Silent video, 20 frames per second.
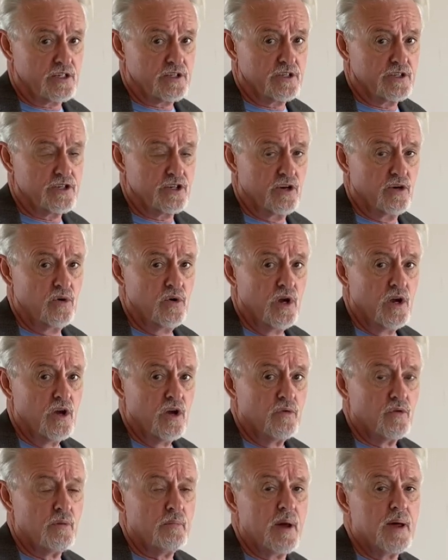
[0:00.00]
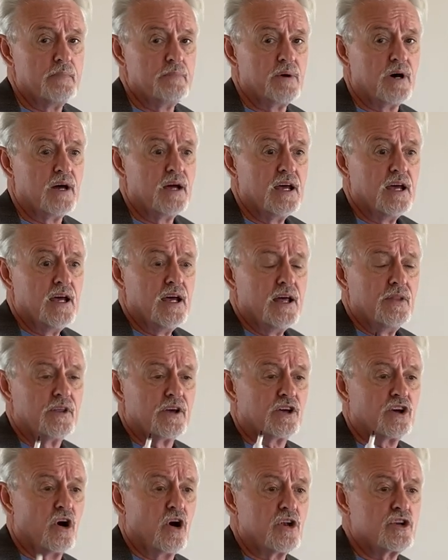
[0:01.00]
So remember, the
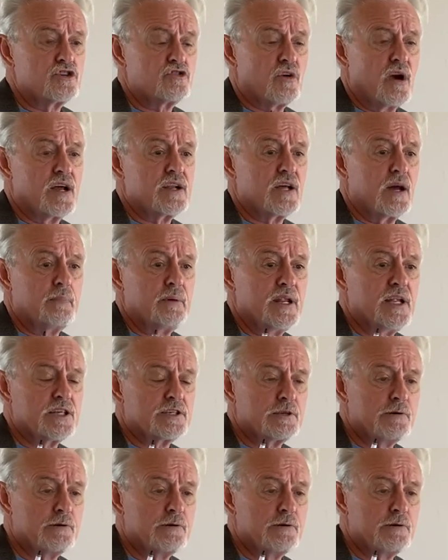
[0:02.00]
contract, I mean,